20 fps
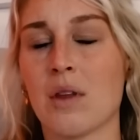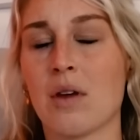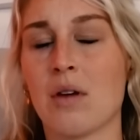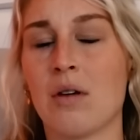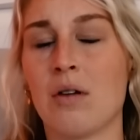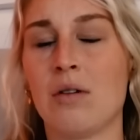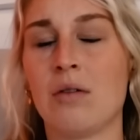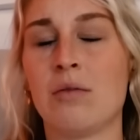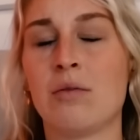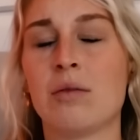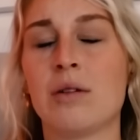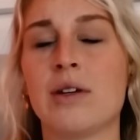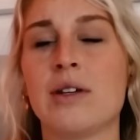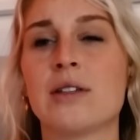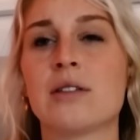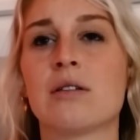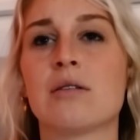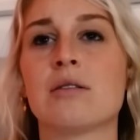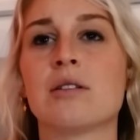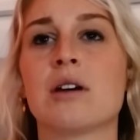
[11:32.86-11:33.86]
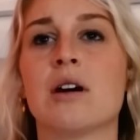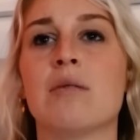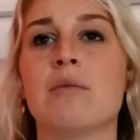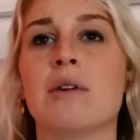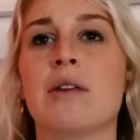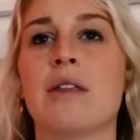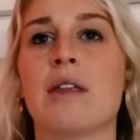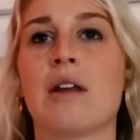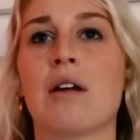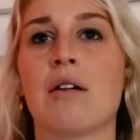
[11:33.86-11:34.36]
Oh, please don't tell
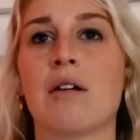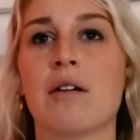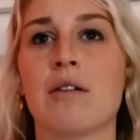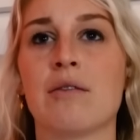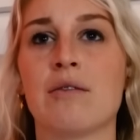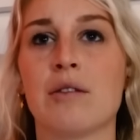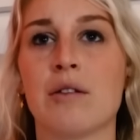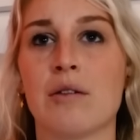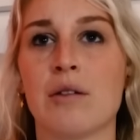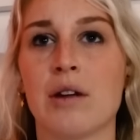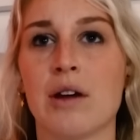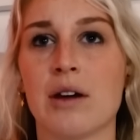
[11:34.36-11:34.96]
me they don't have phone